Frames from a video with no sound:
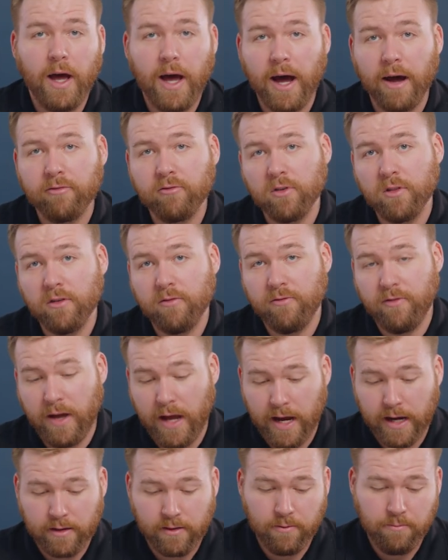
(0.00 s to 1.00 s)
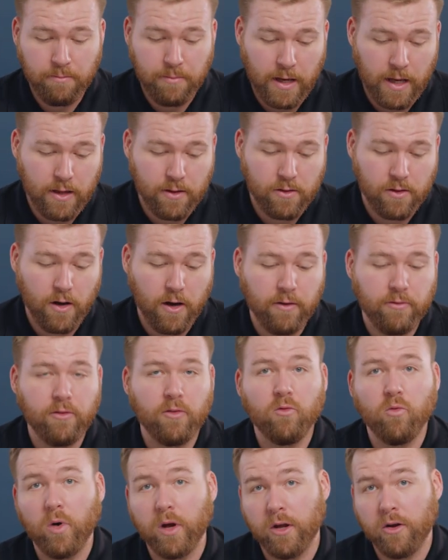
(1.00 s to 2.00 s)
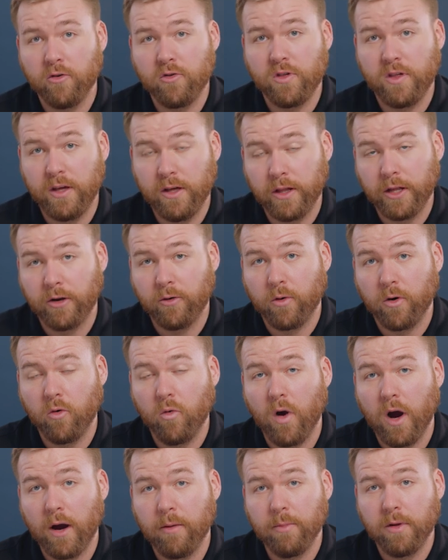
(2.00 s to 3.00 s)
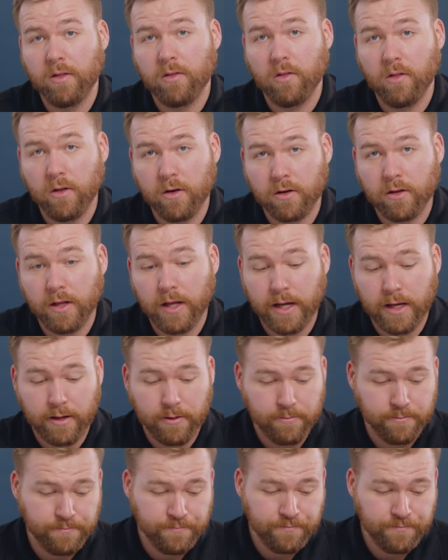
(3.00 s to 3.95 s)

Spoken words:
after the fact based off of what your ceiling requirements look like.